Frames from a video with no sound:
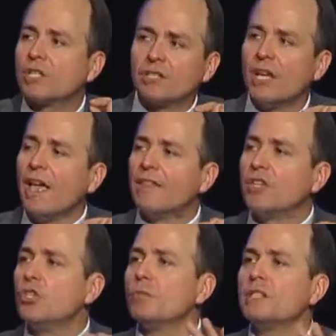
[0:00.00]
because the
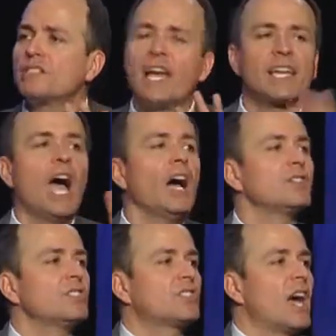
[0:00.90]
human
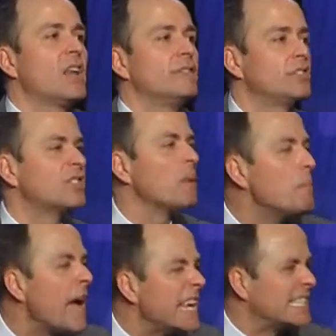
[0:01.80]
psychology side of it is just
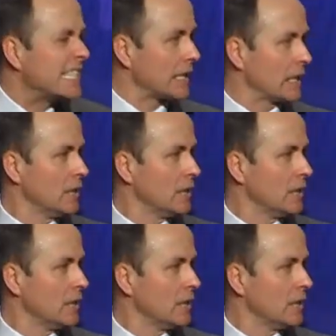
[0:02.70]
amazing.